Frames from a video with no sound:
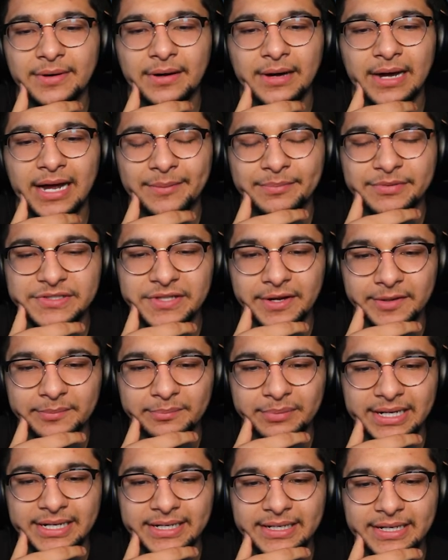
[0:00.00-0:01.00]
I started
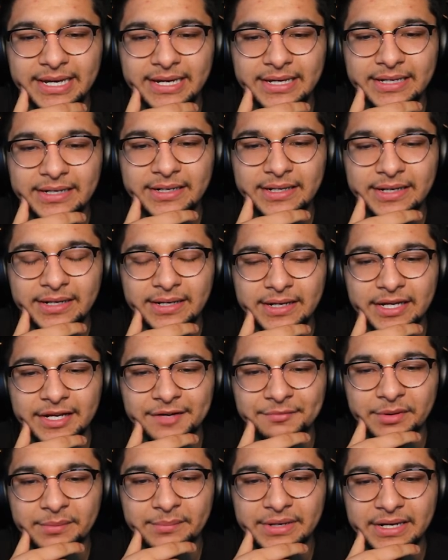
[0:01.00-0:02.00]
playing again.
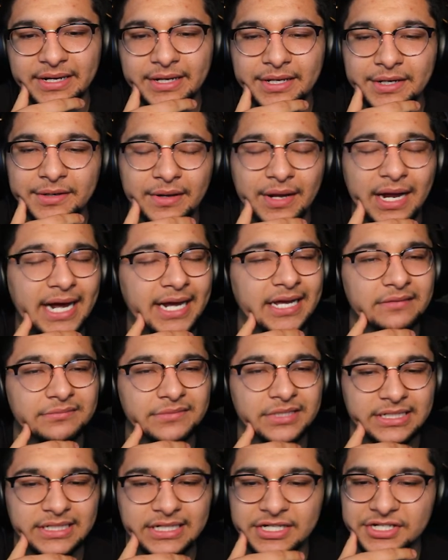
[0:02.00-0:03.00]
He put me in. I kept
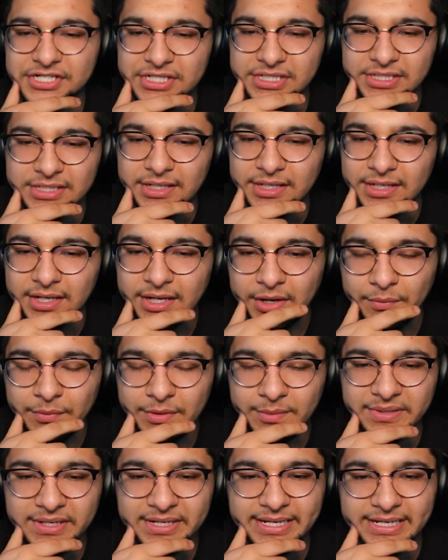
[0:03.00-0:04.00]
the clean sheet.
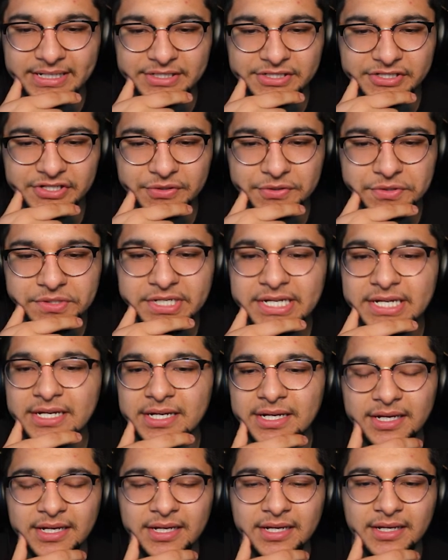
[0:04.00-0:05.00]
We played against Uni.